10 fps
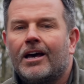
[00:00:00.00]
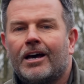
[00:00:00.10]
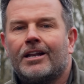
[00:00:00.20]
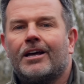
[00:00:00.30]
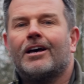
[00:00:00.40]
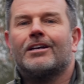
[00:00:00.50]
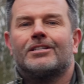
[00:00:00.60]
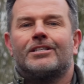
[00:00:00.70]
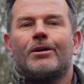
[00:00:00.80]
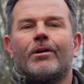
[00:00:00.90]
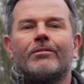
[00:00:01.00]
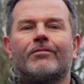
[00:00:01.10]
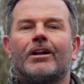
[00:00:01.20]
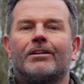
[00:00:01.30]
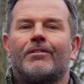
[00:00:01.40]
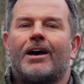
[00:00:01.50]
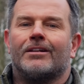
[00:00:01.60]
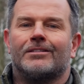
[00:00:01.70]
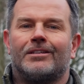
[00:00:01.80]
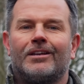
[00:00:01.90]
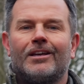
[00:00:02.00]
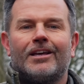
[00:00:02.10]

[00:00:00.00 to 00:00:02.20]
and she went running around